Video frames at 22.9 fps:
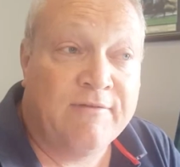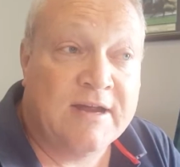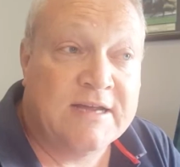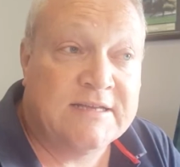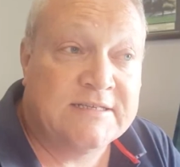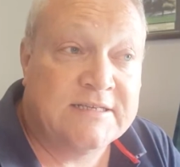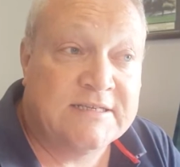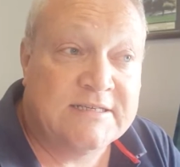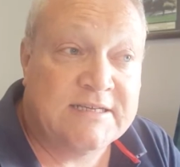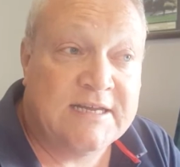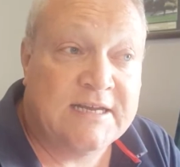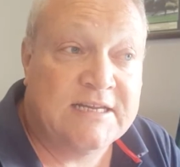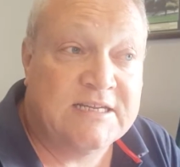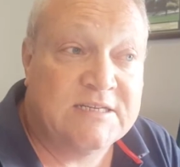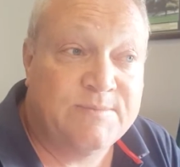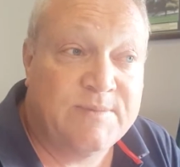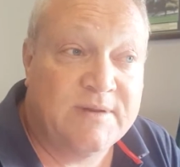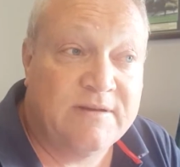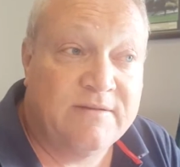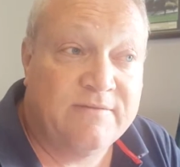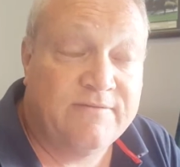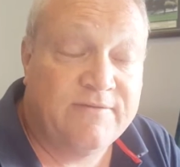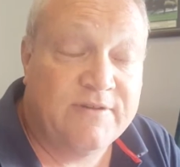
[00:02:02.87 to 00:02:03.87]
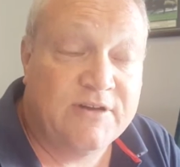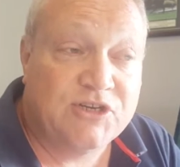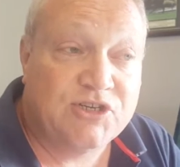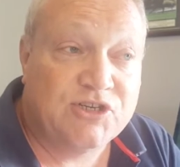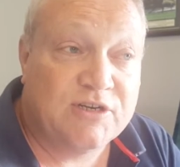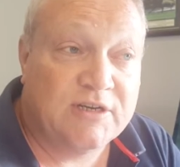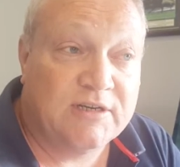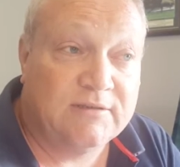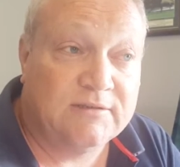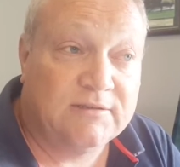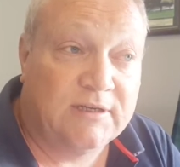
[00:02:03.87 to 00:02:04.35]
races, and he's been
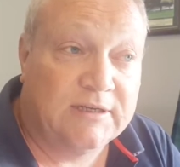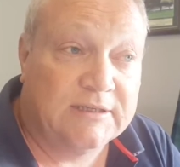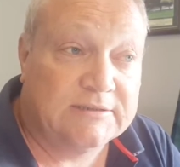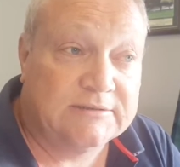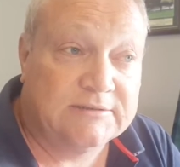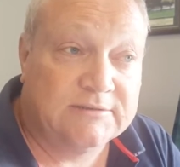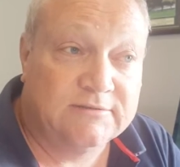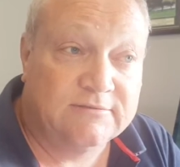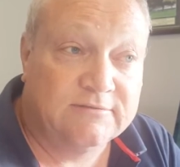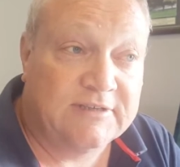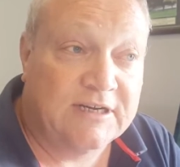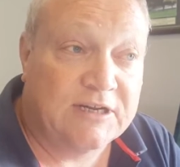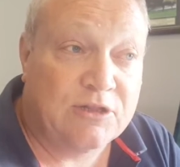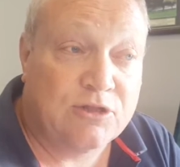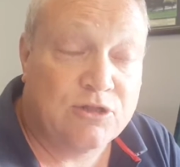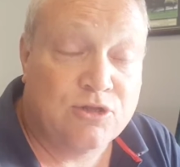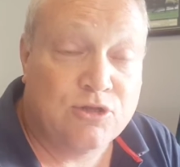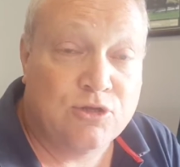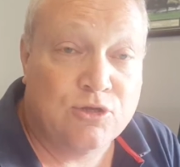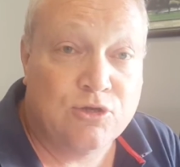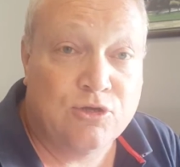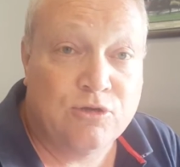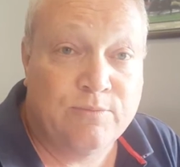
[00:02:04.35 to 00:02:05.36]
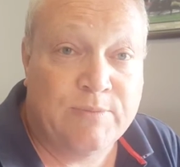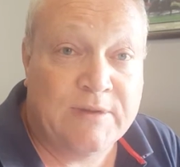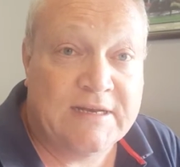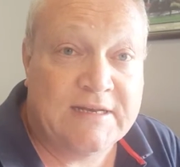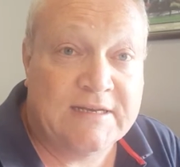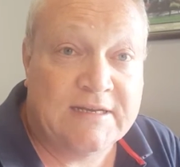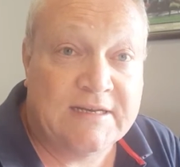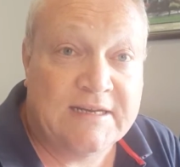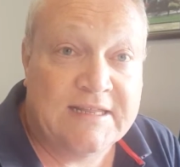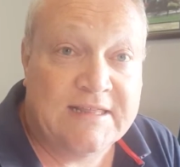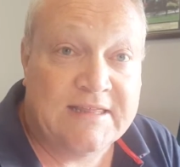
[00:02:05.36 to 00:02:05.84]
finishing, like, running third,
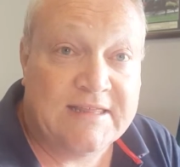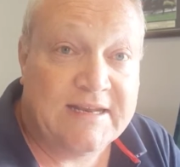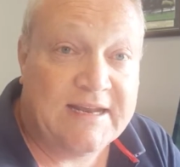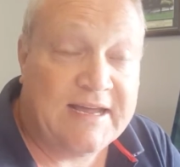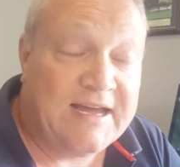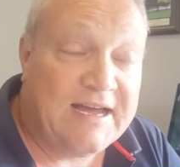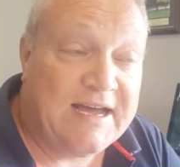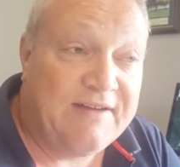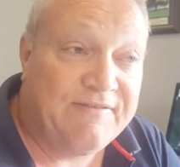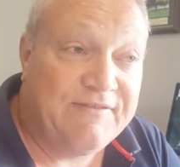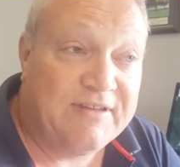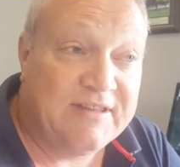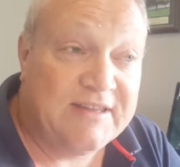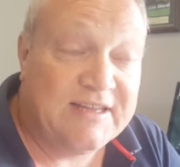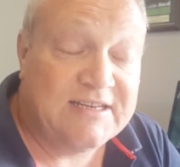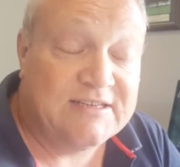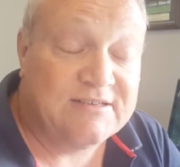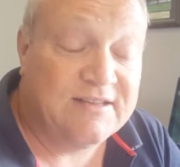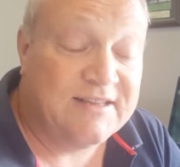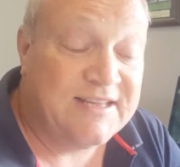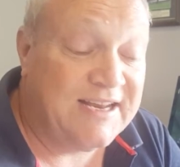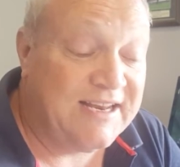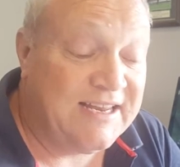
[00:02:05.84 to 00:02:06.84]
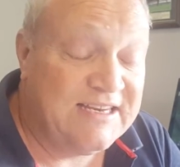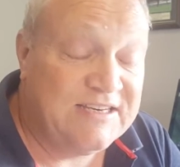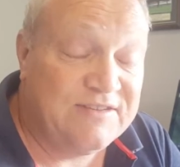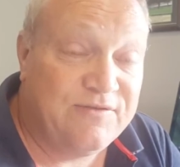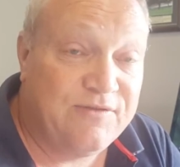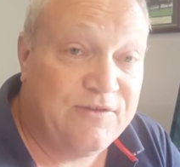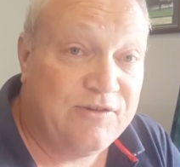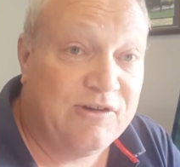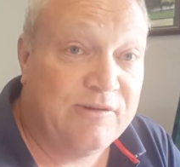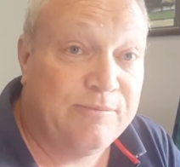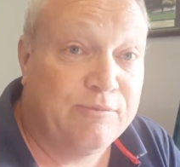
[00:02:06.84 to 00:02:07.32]
beating a length and a half and things like that. He's
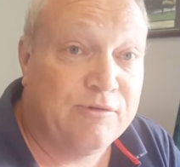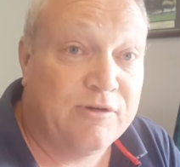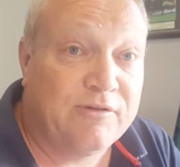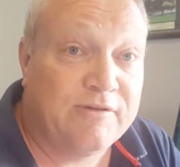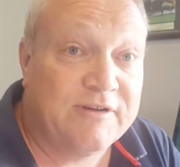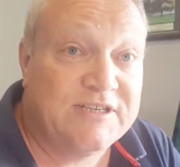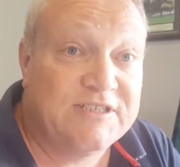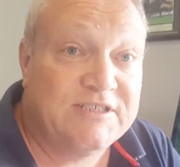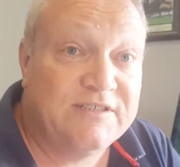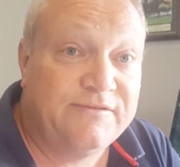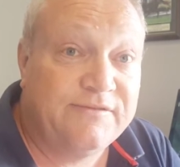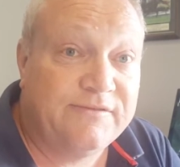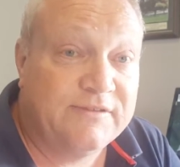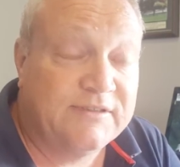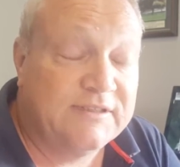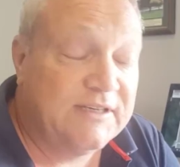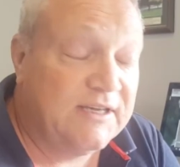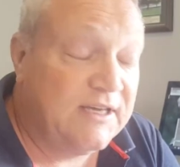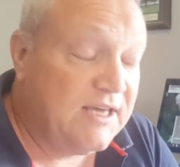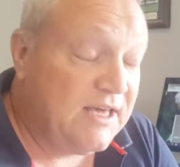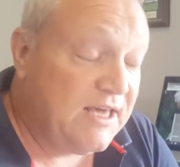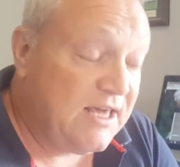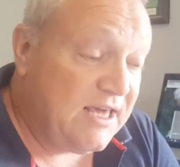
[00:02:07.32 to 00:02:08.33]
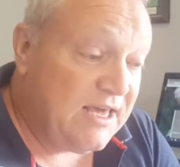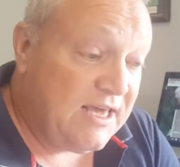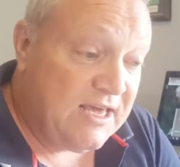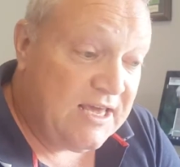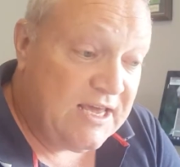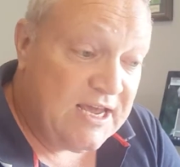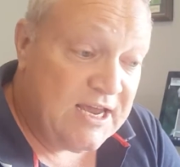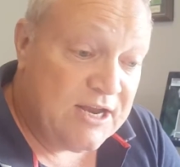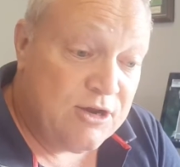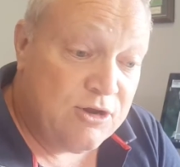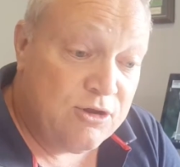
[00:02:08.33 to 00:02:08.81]
very progressive,
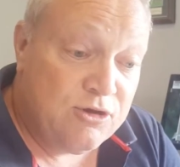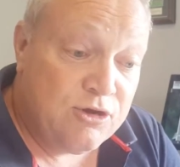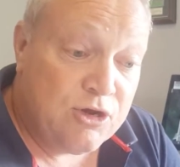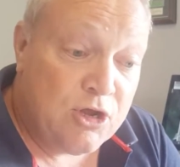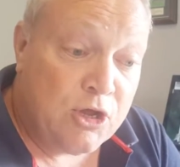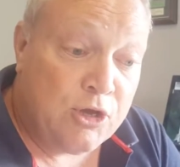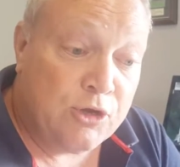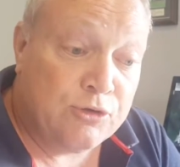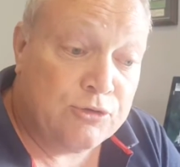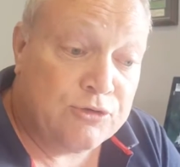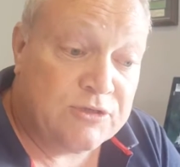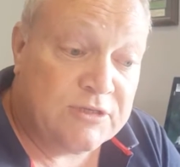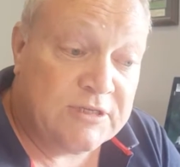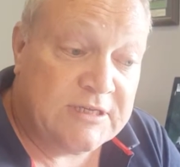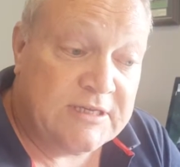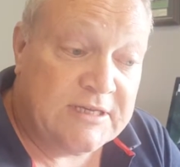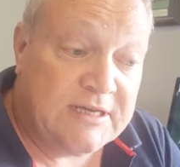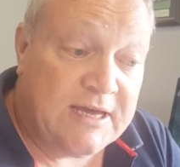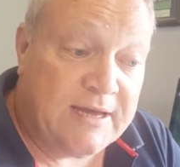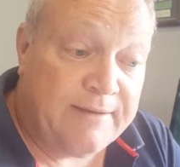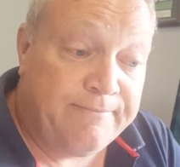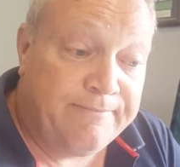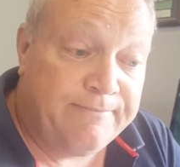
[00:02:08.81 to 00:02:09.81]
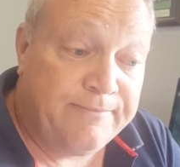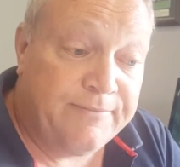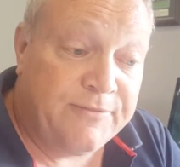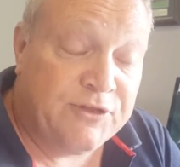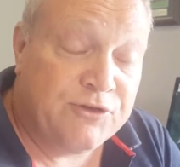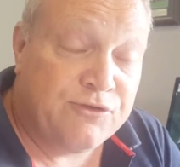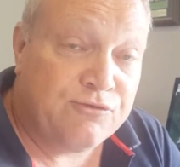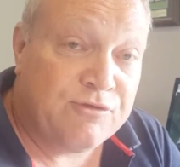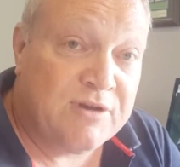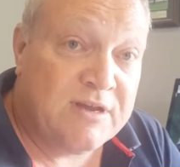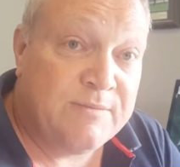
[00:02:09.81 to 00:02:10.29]
and who knows, the
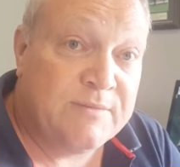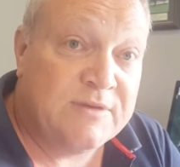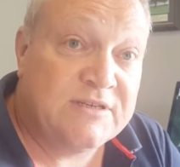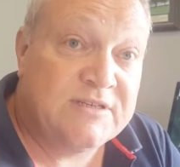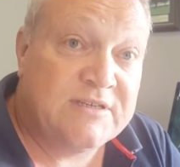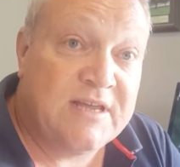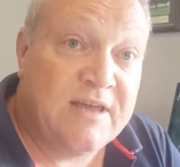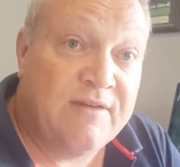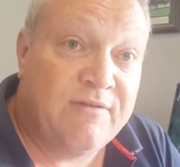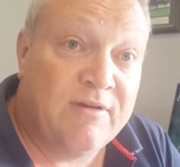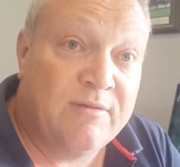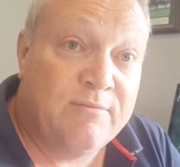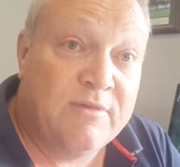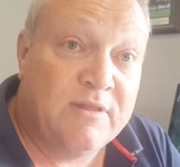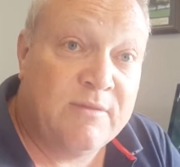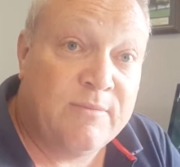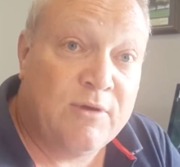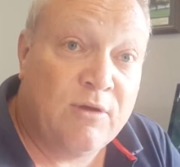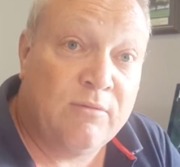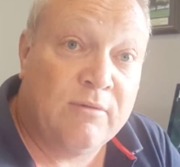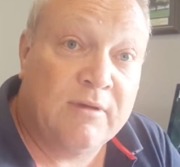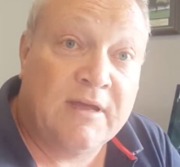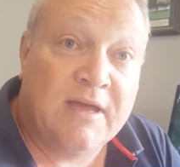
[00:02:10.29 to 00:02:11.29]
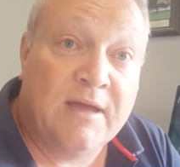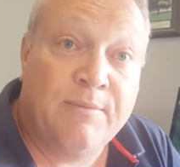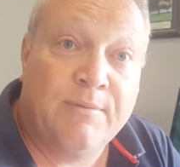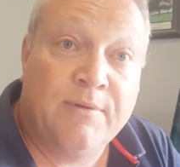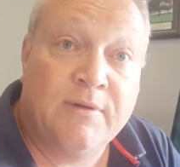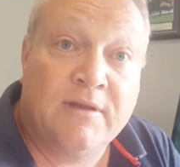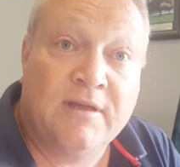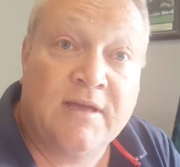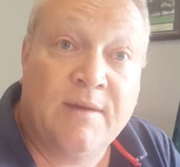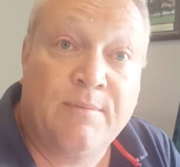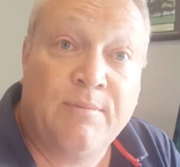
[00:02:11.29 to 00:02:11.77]
dream is to have him in the Melbourne Cup
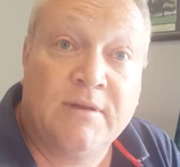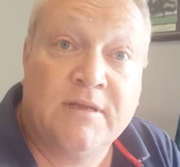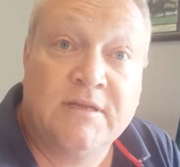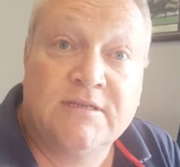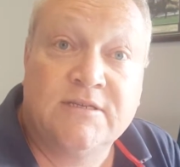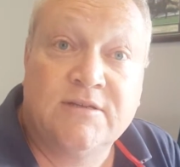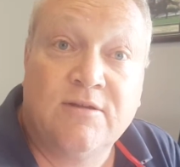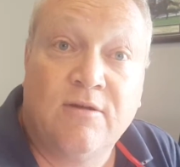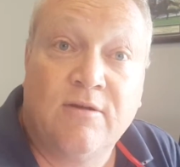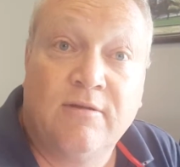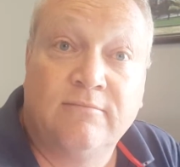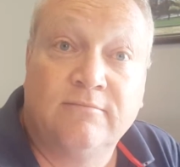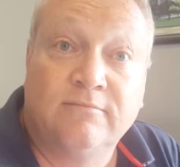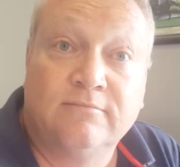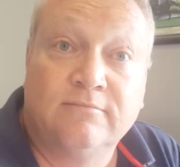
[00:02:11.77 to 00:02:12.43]
in a couple of years' time.